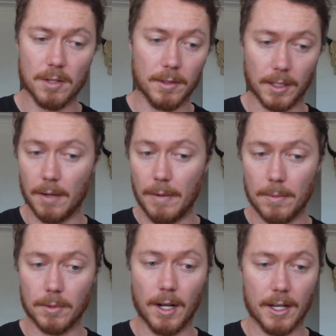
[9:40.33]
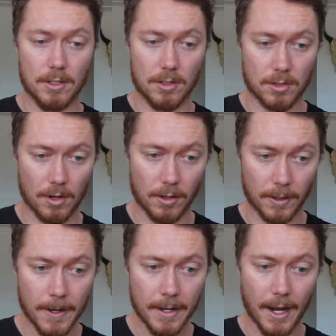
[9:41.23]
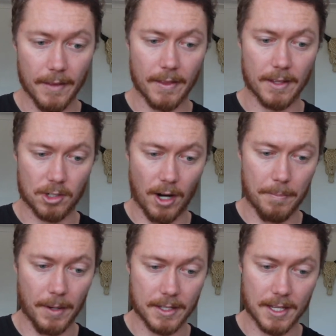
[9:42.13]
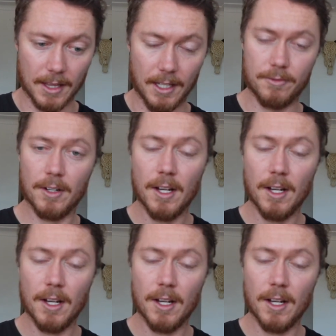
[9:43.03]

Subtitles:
I want to get people nice and strong, and then the trap bar deadlift.